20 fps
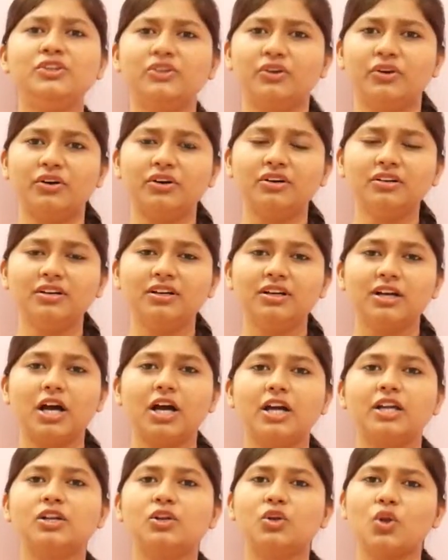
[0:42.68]
year
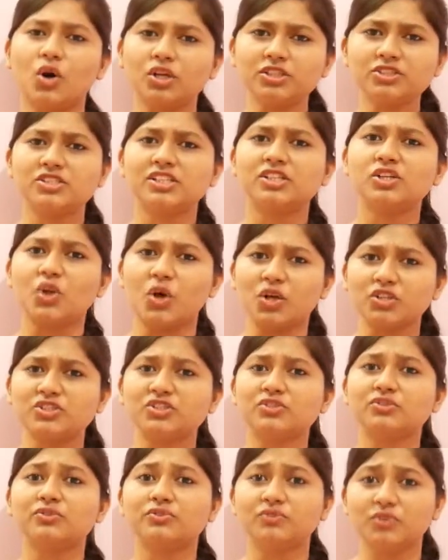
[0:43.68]
lots and
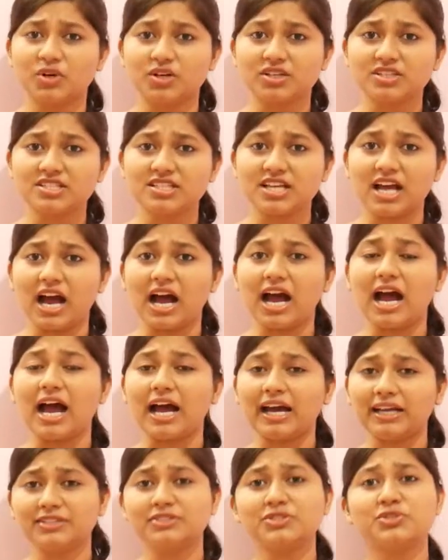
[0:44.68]
lots of words are
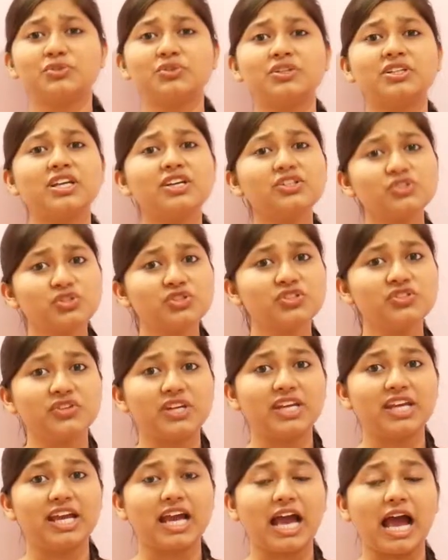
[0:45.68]
added to the
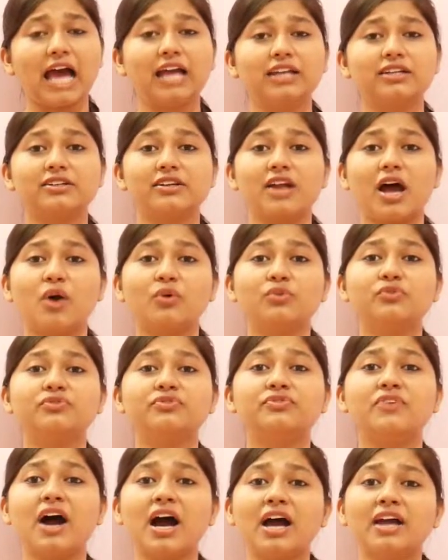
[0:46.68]
dictionary, and around
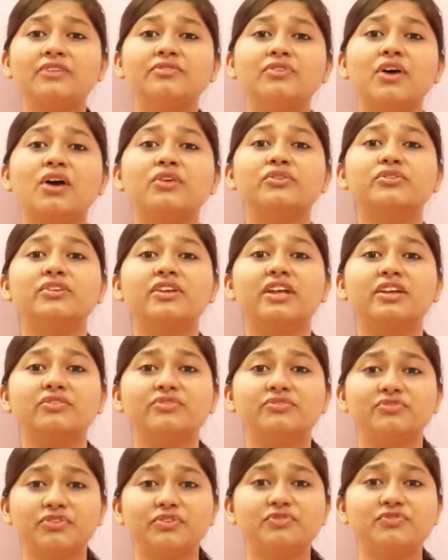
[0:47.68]

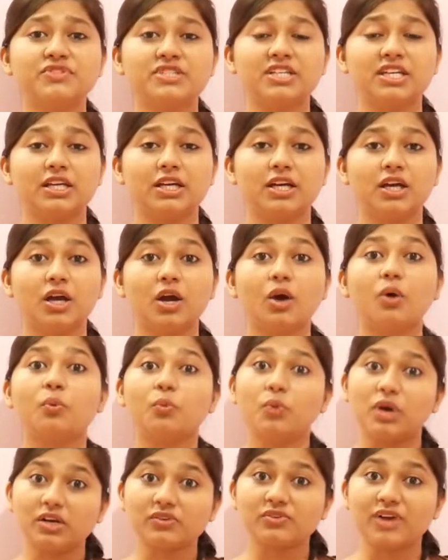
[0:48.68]
550,
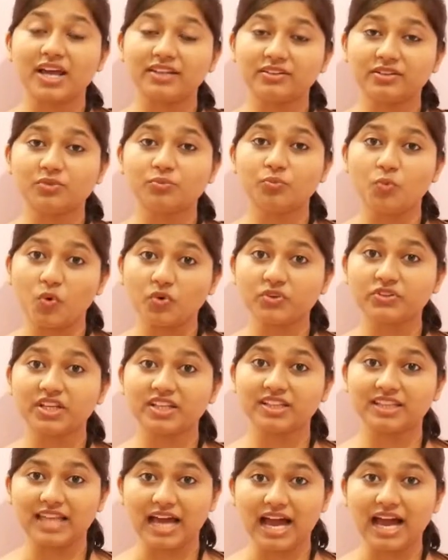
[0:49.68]
well, rather more
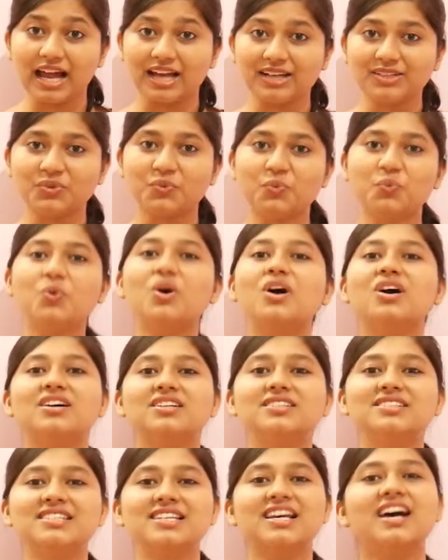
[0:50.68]
than that,
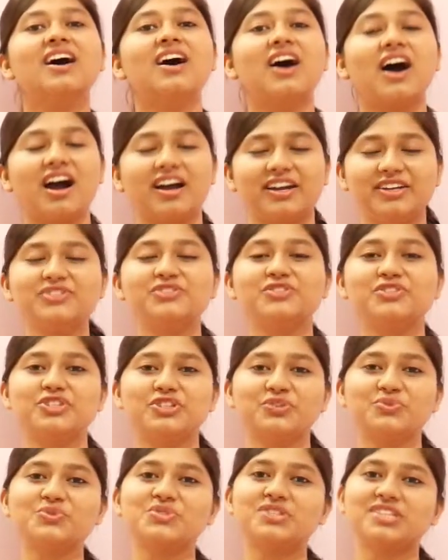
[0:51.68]
words are
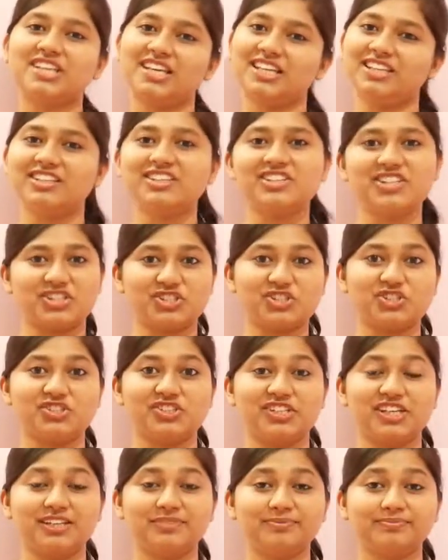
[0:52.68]
introduced in the
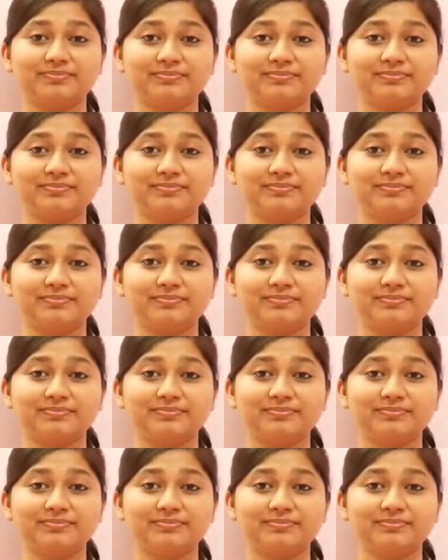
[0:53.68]
dictionary.